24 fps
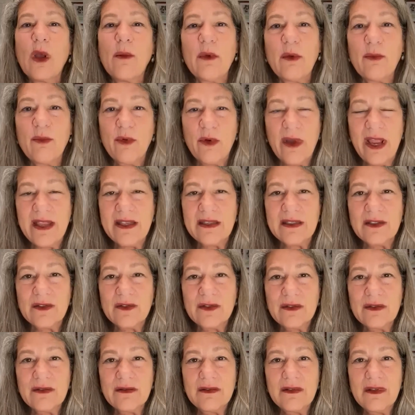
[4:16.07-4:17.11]
embrace
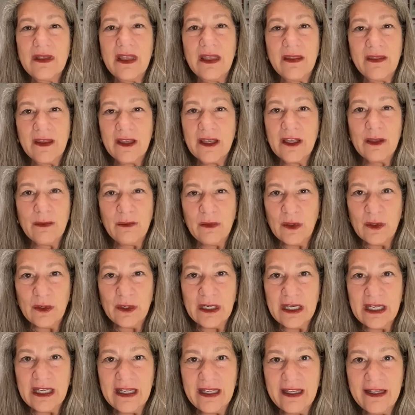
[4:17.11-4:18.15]
in the
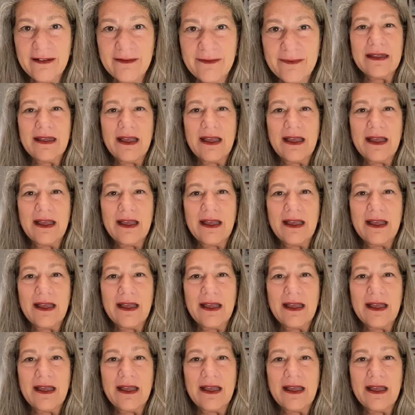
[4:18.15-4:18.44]
community.